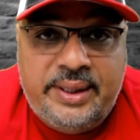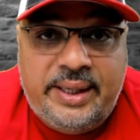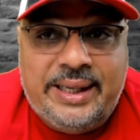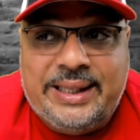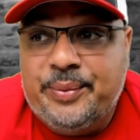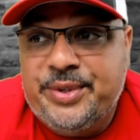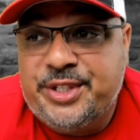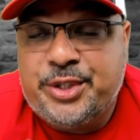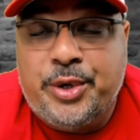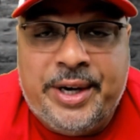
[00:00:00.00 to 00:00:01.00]
and then we just
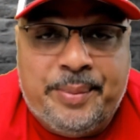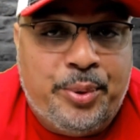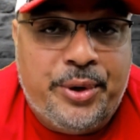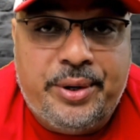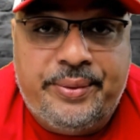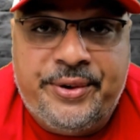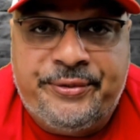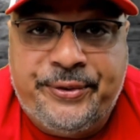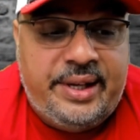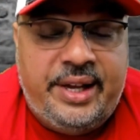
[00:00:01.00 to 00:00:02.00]
go ahead and pour it over their
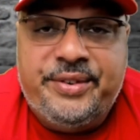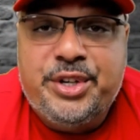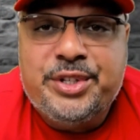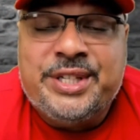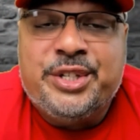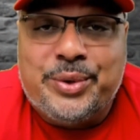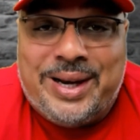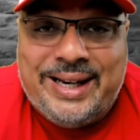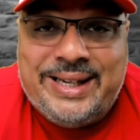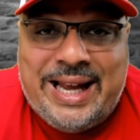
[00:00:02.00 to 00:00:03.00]
food. If you're using
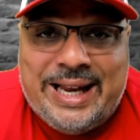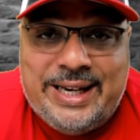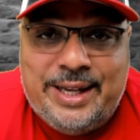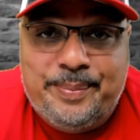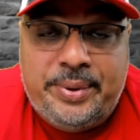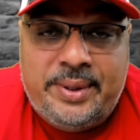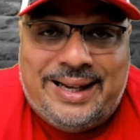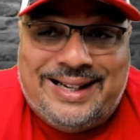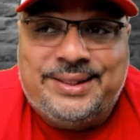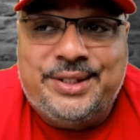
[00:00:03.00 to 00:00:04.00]
dried catnip,
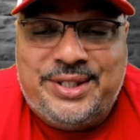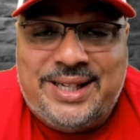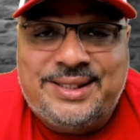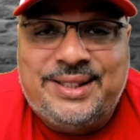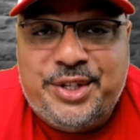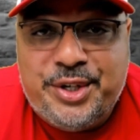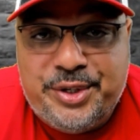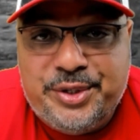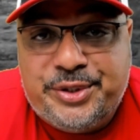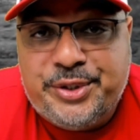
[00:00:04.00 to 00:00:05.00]
I suggest that you
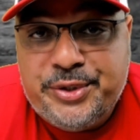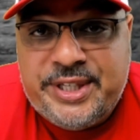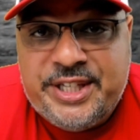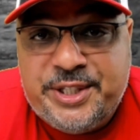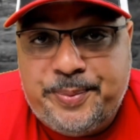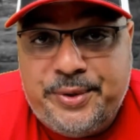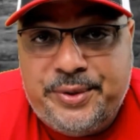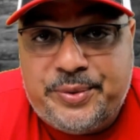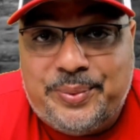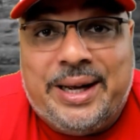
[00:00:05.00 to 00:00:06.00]
use 2
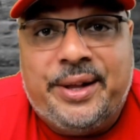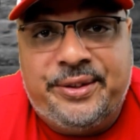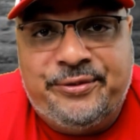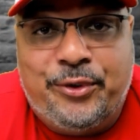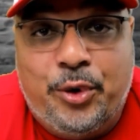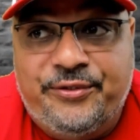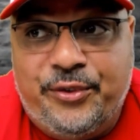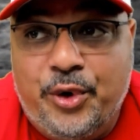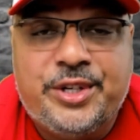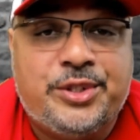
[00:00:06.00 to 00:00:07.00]
teaspoons rather than 4.
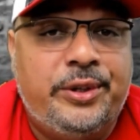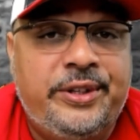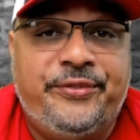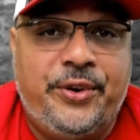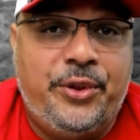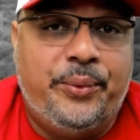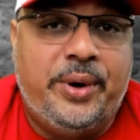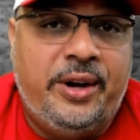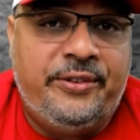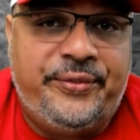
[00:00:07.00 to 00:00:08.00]
4 is only for the
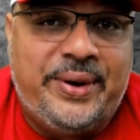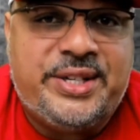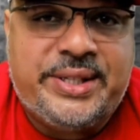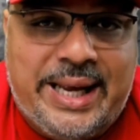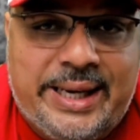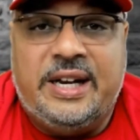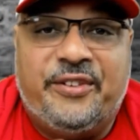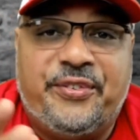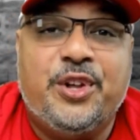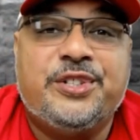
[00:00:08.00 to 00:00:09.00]
raw, fresh catnip. Now,
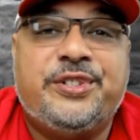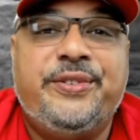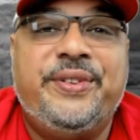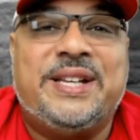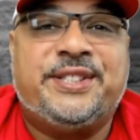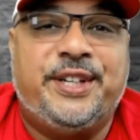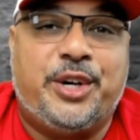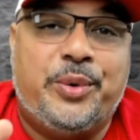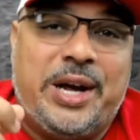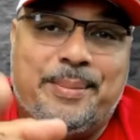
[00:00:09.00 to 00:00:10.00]
for those of you that stuck
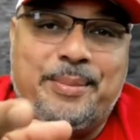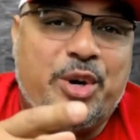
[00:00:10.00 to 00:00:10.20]
around, I'm going to